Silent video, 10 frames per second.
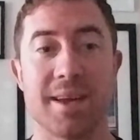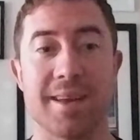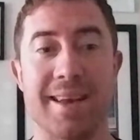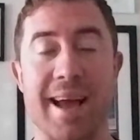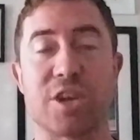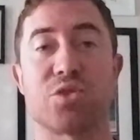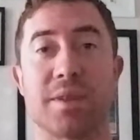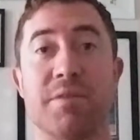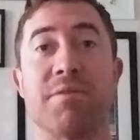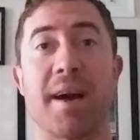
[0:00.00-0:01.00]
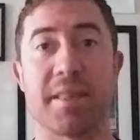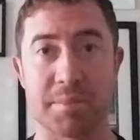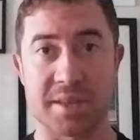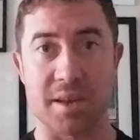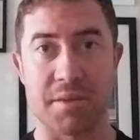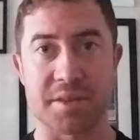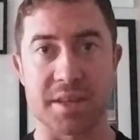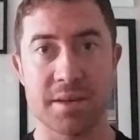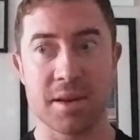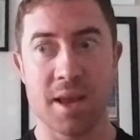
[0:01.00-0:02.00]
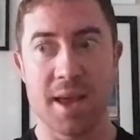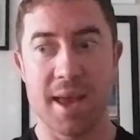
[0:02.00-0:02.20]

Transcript: naturally find themselves in.